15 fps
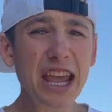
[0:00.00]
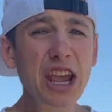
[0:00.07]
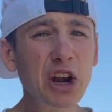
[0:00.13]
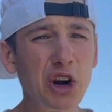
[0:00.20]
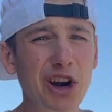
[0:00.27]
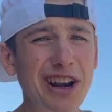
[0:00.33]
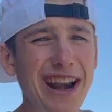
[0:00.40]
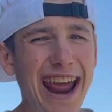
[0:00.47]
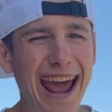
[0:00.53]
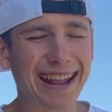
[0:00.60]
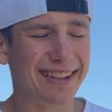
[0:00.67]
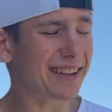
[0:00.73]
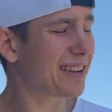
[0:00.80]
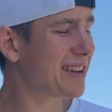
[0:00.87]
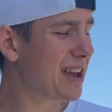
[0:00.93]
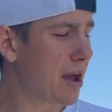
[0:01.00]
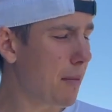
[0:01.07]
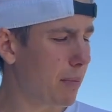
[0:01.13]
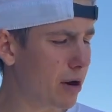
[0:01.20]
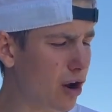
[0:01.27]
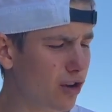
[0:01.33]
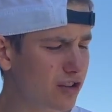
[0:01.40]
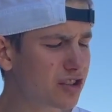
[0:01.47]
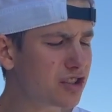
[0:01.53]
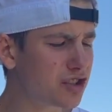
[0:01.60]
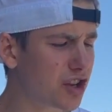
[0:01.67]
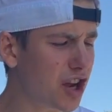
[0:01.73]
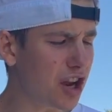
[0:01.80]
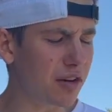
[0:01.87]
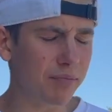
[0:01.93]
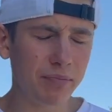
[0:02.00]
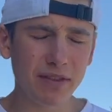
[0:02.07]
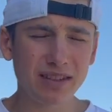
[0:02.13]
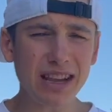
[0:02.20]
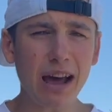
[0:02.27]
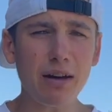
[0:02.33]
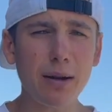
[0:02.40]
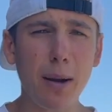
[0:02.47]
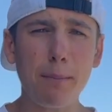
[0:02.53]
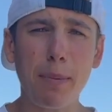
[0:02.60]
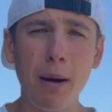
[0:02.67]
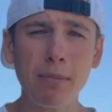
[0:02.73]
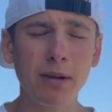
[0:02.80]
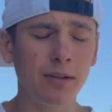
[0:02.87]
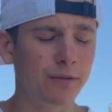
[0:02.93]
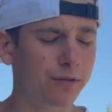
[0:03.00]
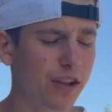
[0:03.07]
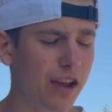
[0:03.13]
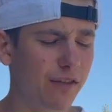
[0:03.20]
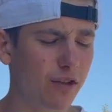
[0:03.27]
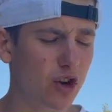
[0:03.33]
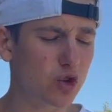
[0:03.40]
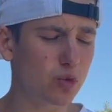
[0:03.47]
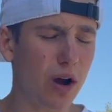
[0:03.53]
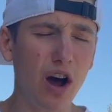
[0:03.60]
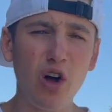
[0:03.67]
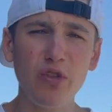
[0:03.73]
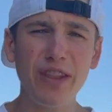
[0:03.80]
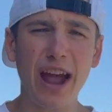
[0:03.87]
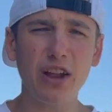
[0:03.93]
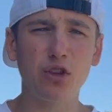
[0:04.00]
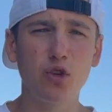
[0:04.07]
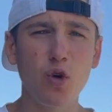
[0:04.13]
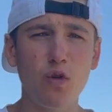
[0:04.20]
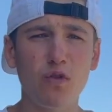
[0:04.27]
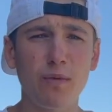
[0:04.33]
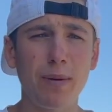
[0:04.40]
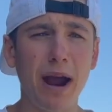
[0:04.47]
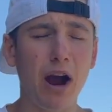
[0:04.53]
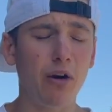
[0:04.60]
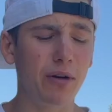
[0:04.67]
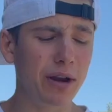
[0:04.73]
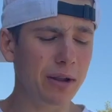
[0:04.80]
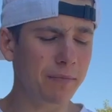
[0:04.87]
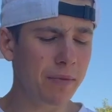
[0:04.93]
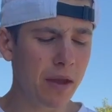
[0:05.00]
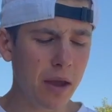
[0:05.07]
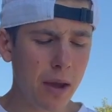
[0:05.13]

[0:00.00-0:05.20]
internet. But no, this is good. Solid pumpkin flavor as well. Not too overpowering.